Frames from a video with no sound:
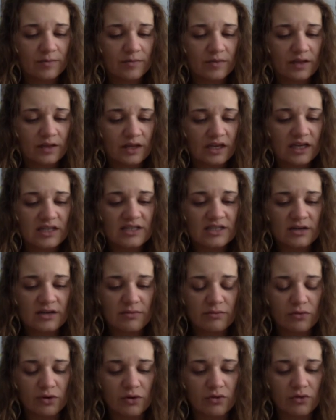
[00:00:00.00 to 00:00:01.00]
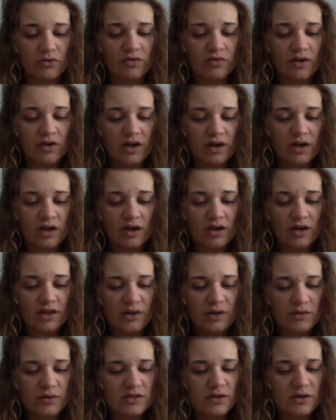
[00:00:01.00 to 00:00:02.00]
He didn't move.
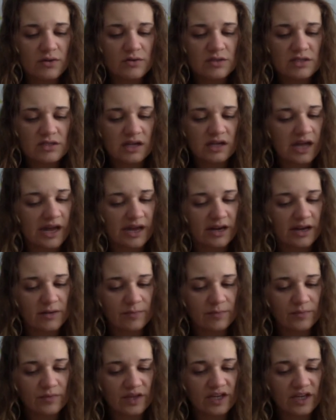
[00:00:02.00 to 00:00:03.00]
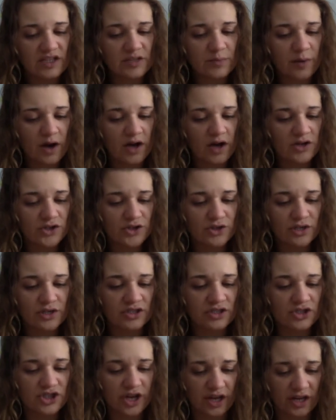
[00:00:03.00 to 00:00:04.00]
There was no sled. His posture
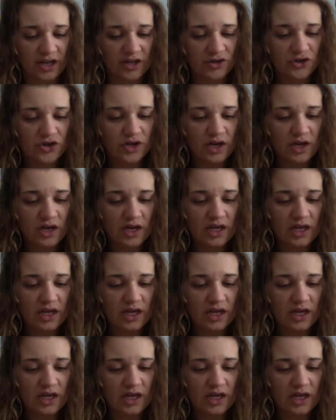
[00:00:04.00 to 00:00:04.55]
didn't change.